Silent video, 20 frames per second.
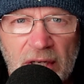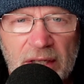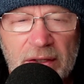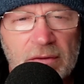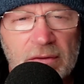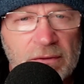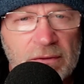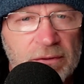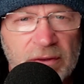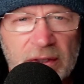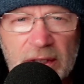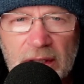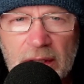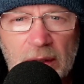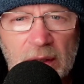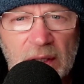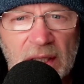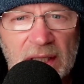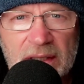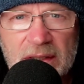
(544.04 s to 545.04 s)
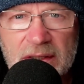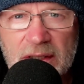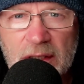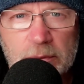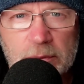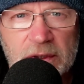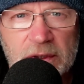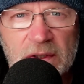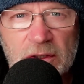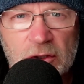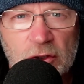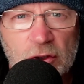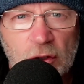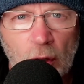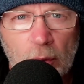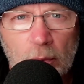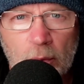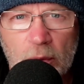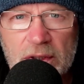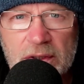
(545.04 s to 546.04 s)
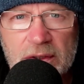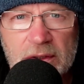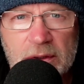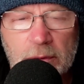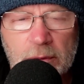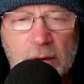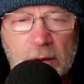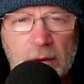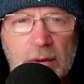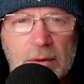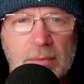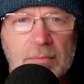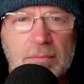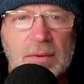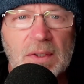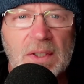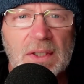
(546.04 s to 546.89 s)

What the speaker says: breath and fill your lungs up to the top once more,